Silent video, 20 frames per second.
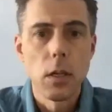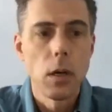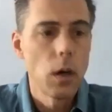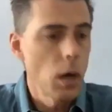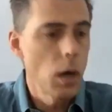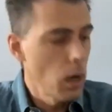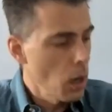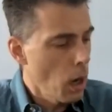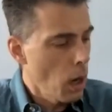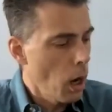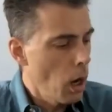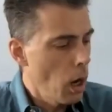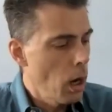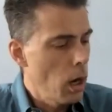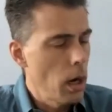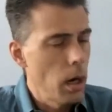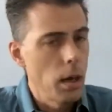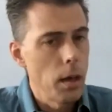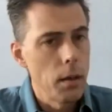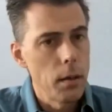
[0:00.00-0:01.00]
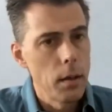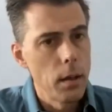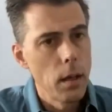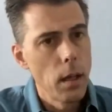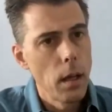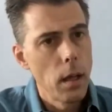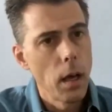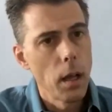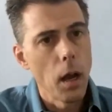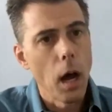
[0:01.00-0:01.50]
there a, uh,
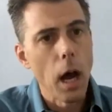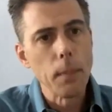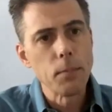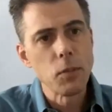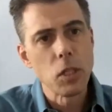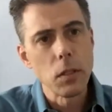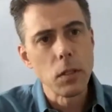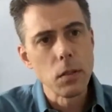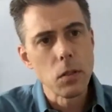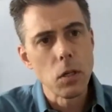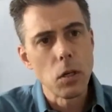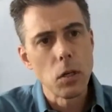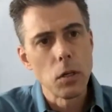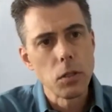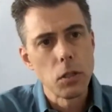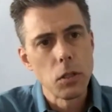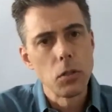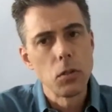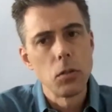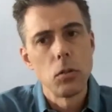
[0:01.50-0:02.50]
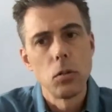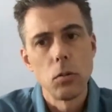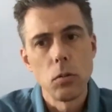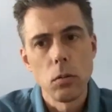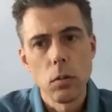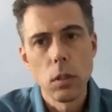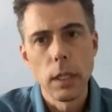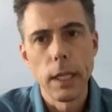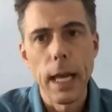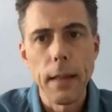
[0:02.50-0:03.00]
an option, sir, to
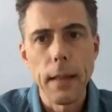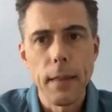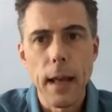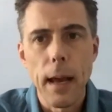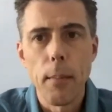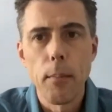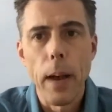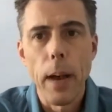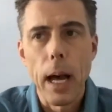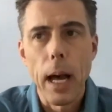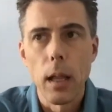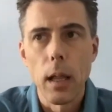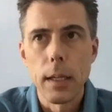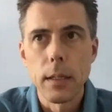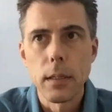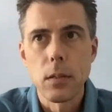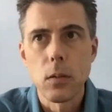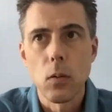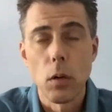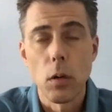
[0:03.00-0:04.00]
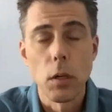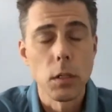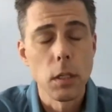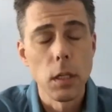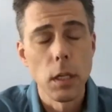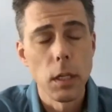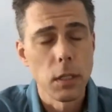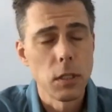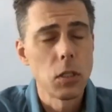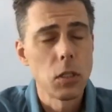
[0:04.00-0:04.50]
get that ballot, or
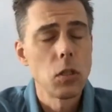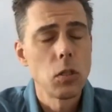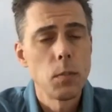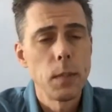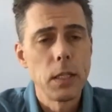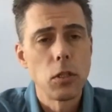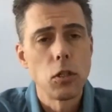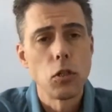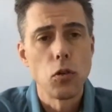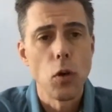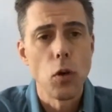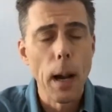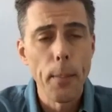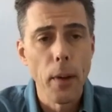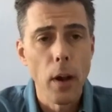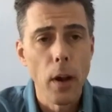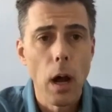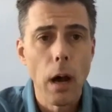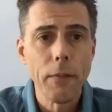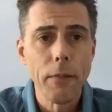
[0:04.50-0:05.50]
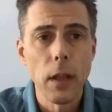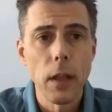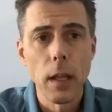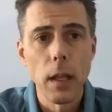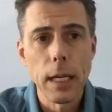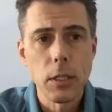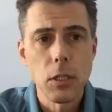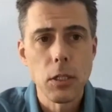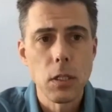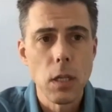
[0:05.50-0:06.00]
to, excuse me, to drop it off the
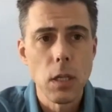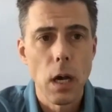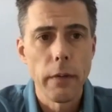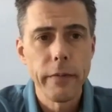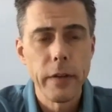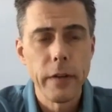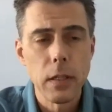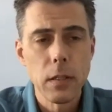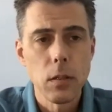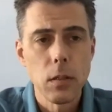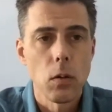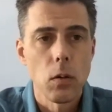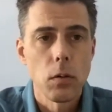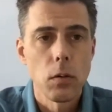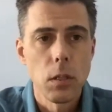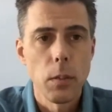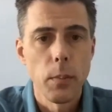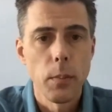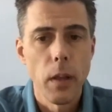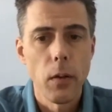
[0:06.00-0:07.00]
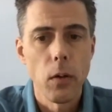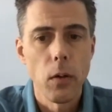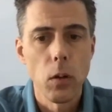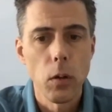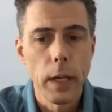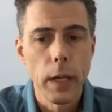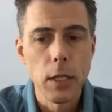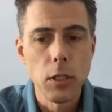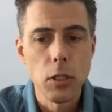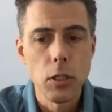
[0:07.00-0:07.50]
elections office or some other
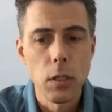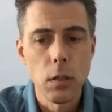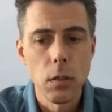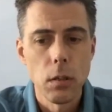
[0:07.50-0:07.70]
location?